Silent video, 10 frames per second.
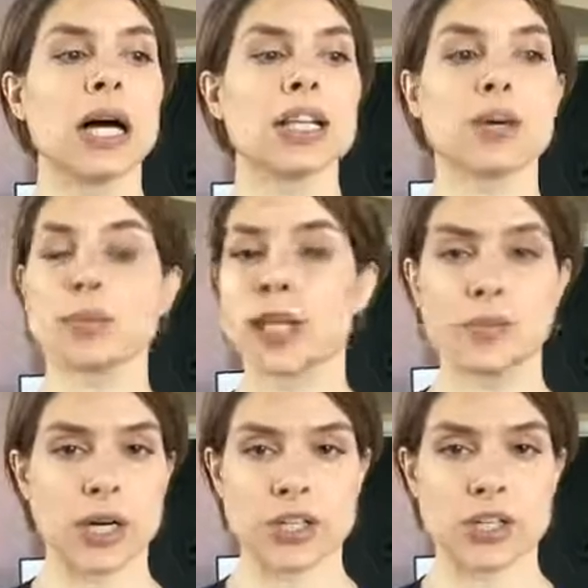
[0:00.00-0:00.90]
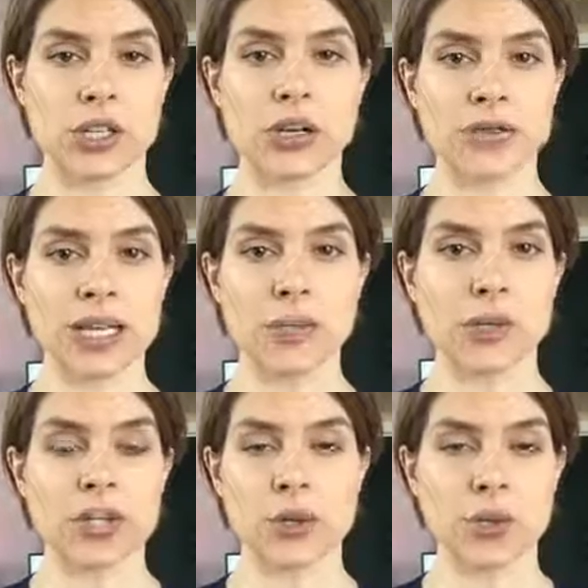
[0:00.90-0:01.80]
your blood pressure goes up
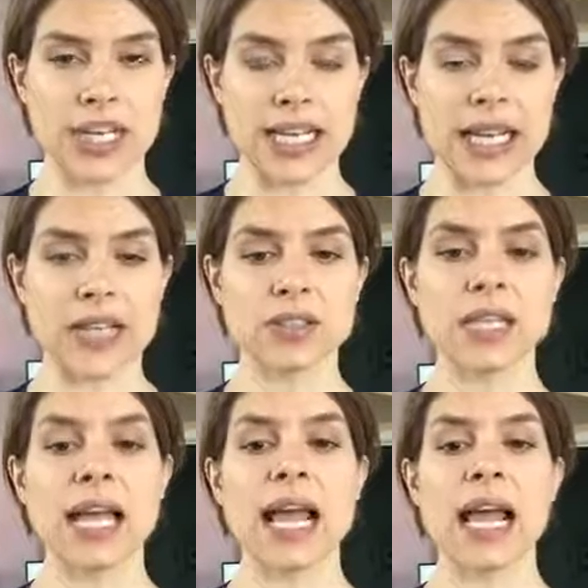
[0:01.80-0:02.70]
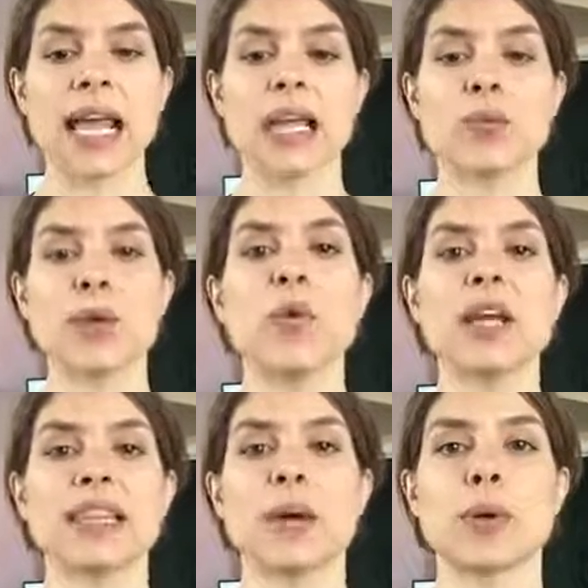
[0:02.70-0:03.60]
when you're working out, and we
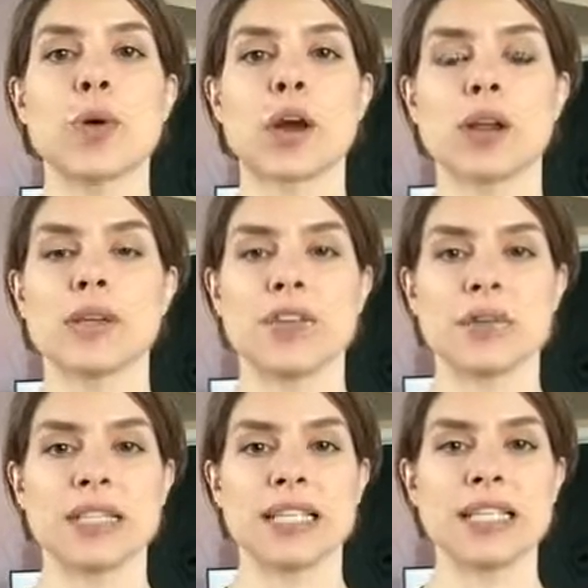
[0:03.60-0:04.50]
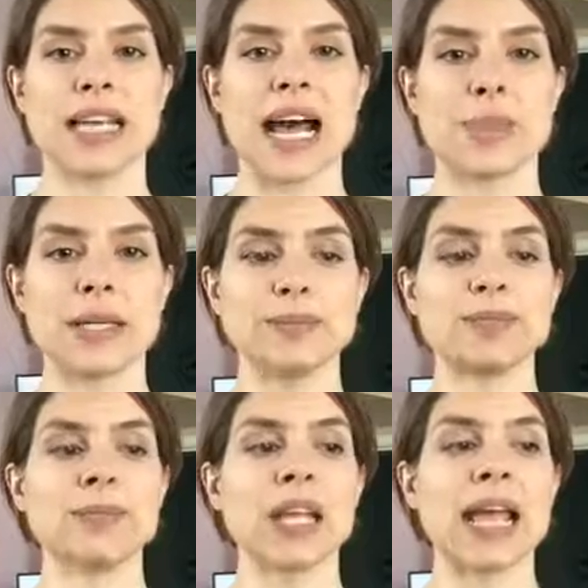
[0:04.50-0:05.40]
want that. We want all of those things to happen.
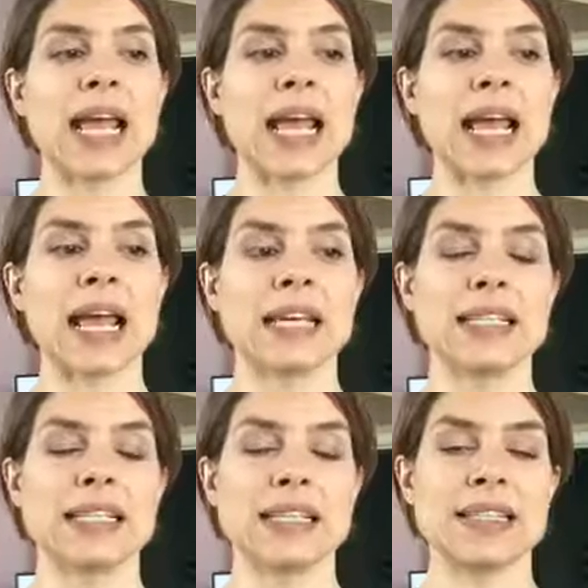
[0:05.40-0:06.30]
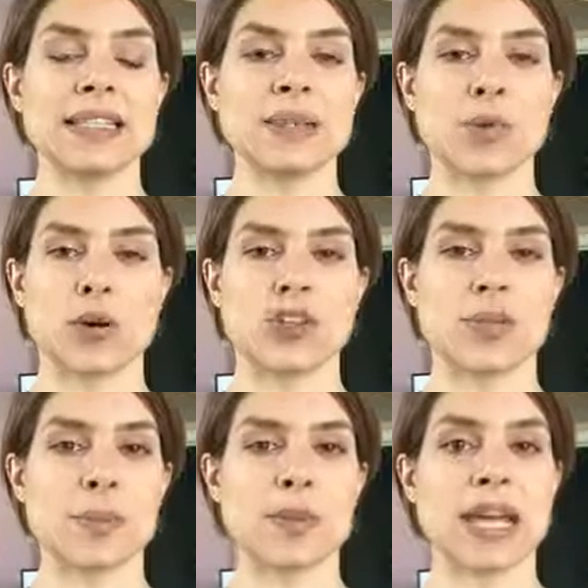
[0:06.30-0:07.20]
And it's important to
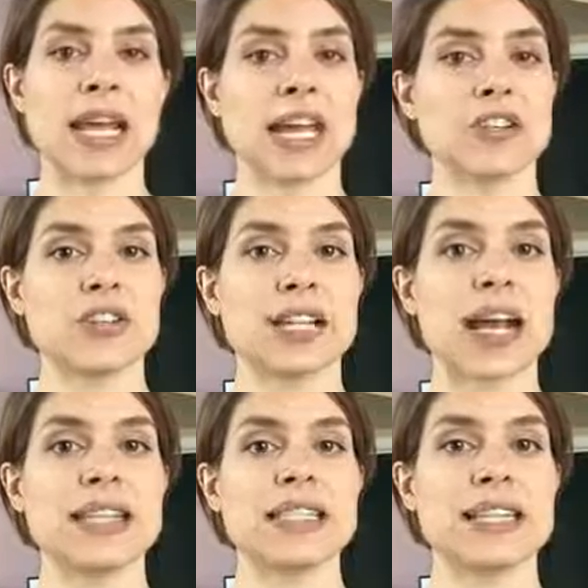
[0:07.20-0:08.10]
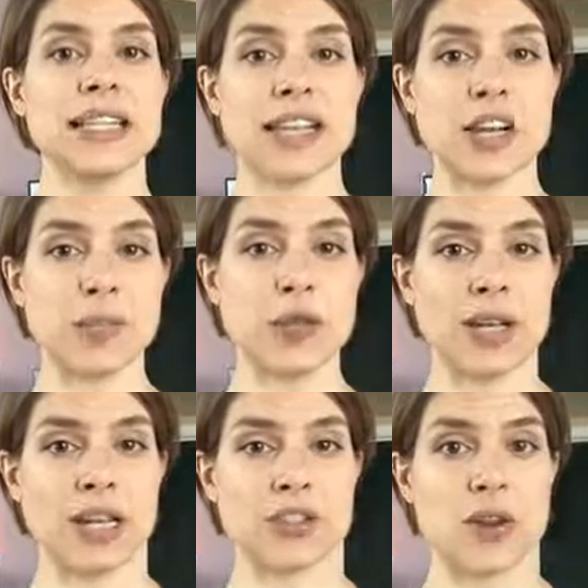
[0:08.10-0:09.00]
remember that exercise is
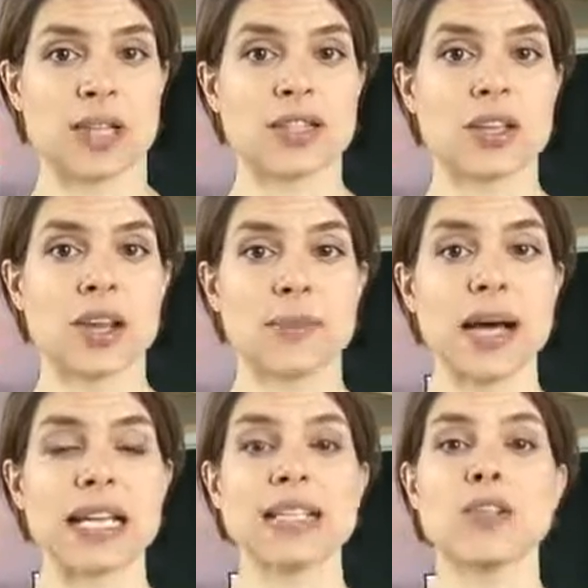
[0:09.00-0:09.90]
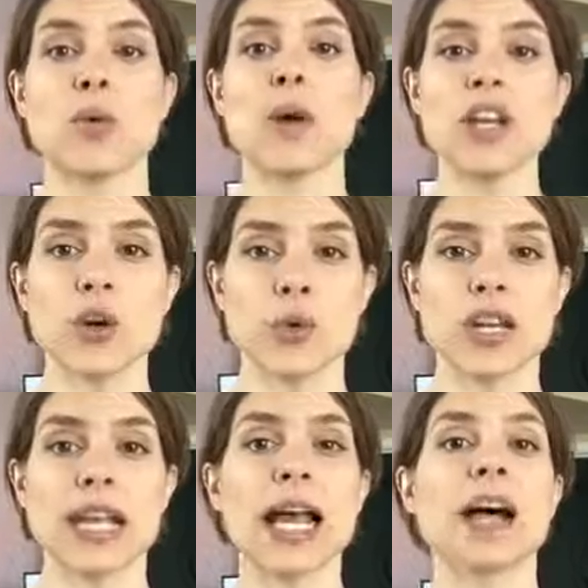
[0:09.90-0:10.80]
therapeutic stress on the body. So when you're
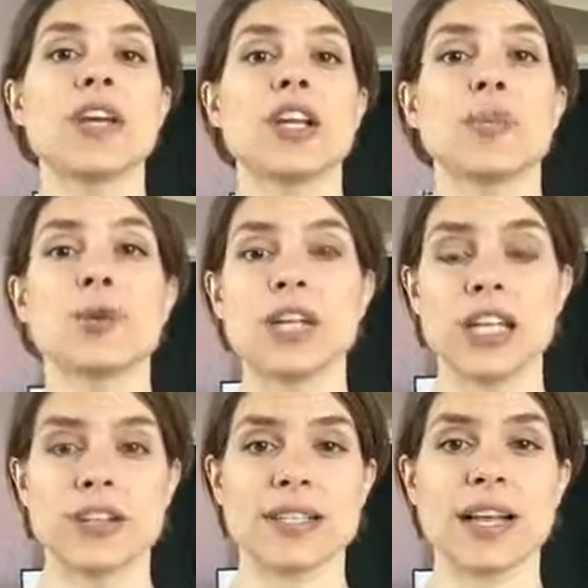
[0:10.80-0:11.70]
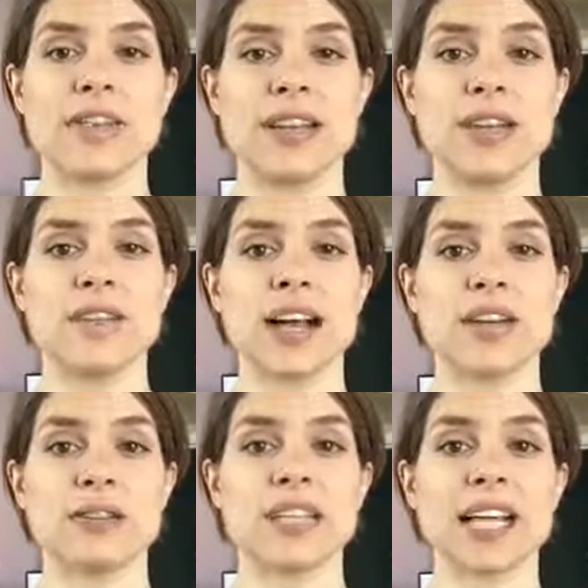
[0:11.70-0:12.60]
working out and you're putting yourself in fight
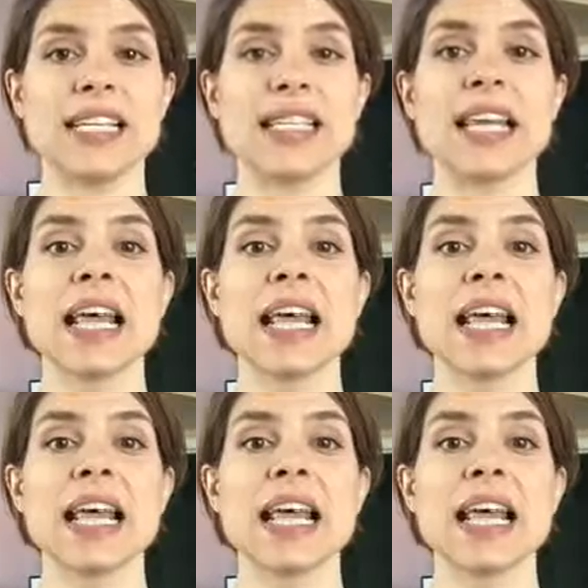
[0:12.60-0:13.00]
or flight,